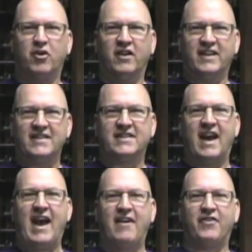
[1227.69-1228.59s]
are at least a
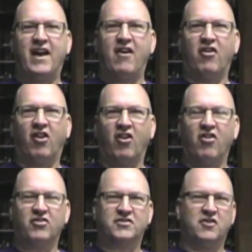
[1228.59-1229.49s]
half an hour
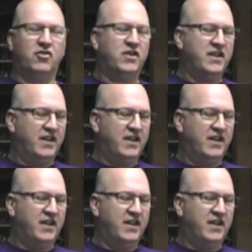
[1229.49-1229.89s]
long so